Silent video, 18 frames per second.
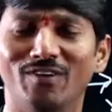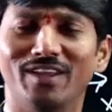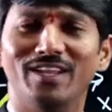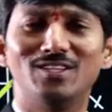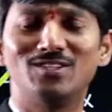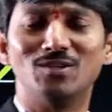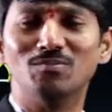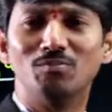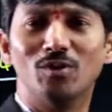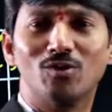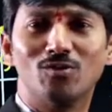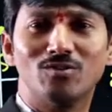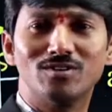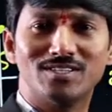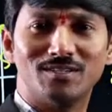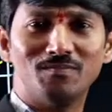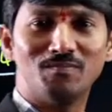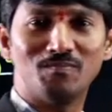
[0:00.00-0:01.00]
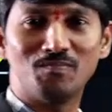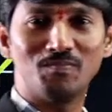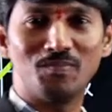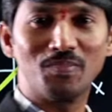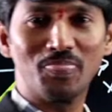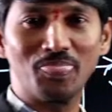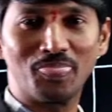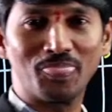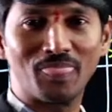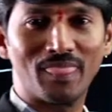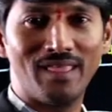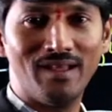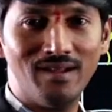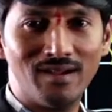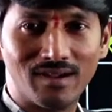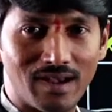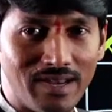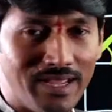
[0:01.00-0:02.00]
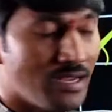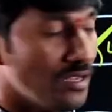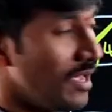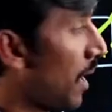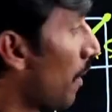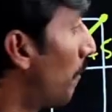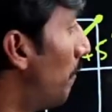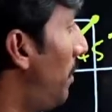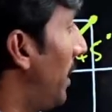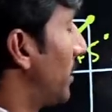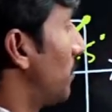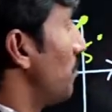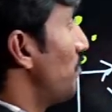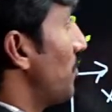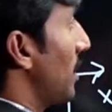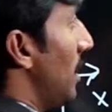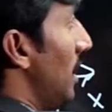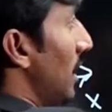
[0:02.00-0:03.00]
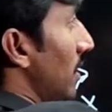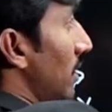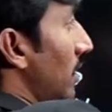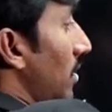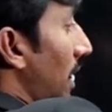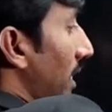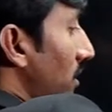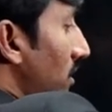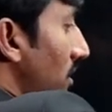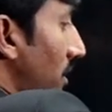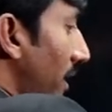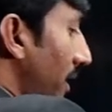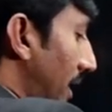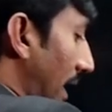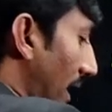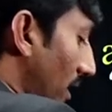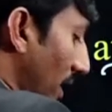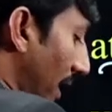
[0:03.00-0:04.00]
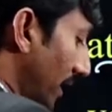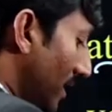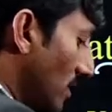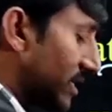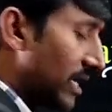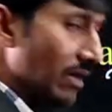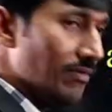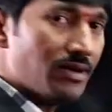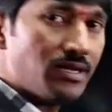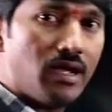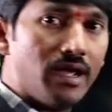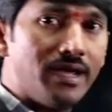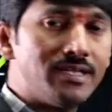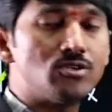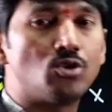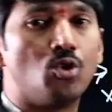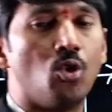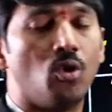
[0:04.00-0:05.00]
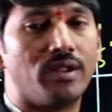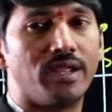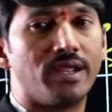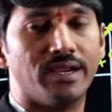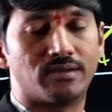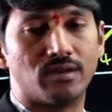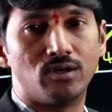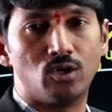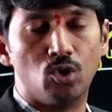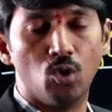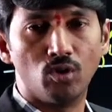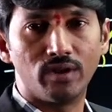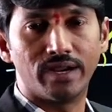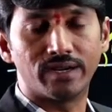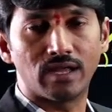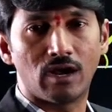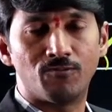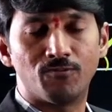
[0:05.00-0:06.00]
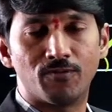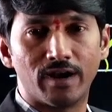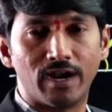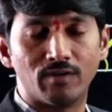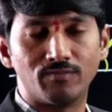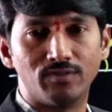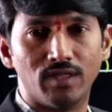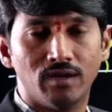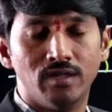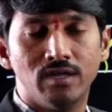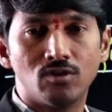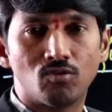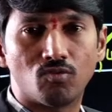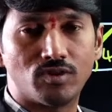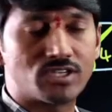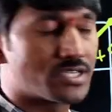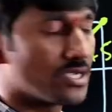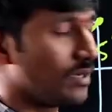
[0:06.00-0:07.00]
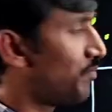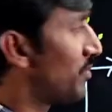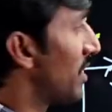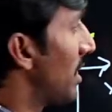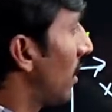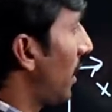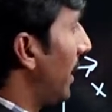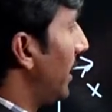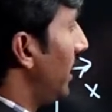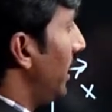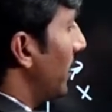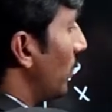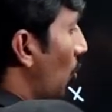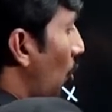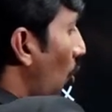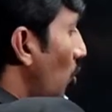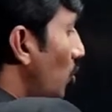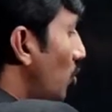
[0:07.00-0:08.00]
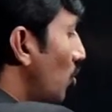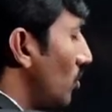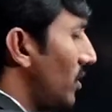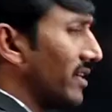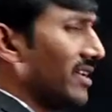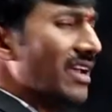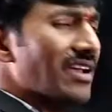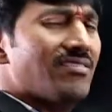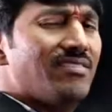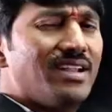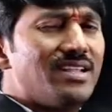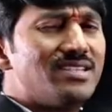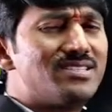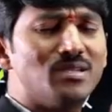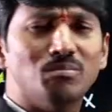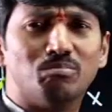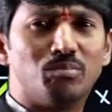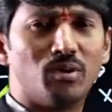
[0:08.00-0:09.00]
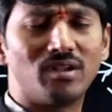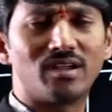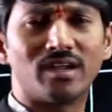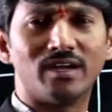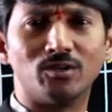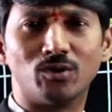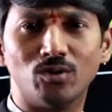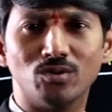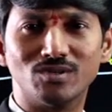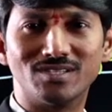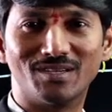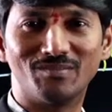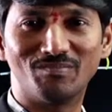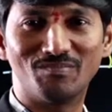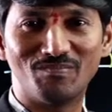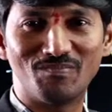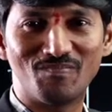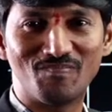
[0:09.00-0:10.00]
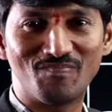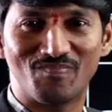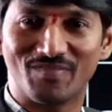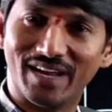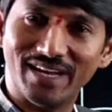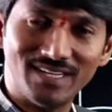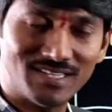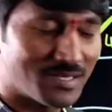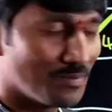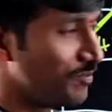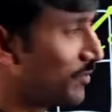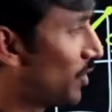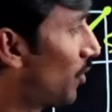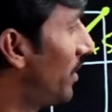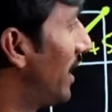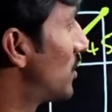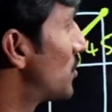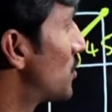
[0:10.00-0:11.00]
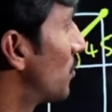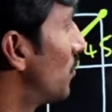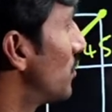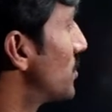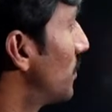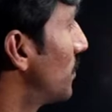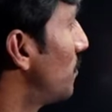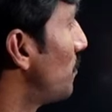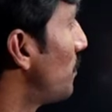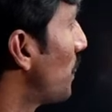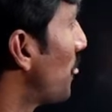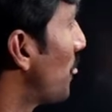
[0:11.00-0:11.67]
Very simple question. Clear? But lengthy data is given, guys. Don't get afraid of the question. Kindly go through that very simple conclusion. Right? Next question.